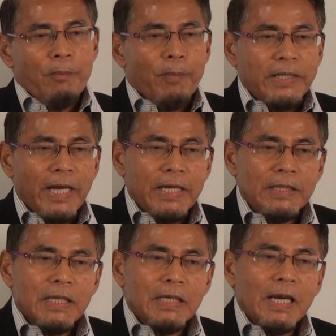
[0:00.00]
But the
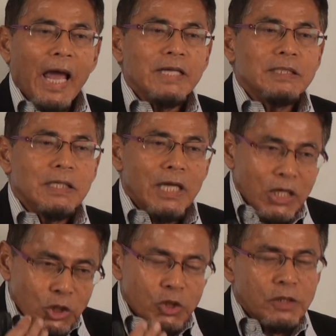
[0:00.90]

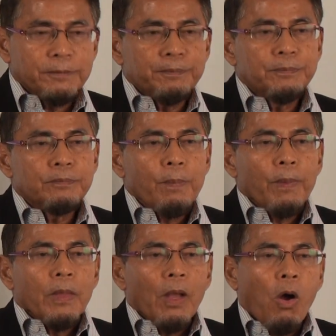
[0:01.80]
internalization
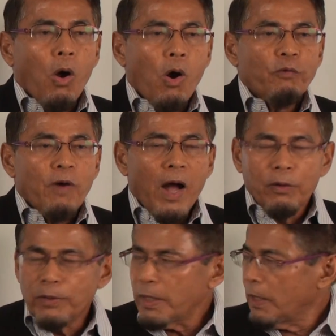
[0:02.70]
of
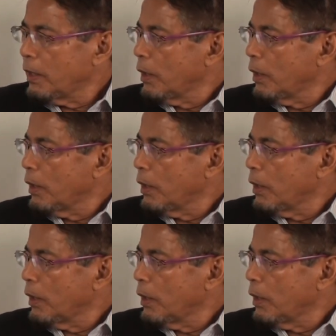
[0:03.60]
our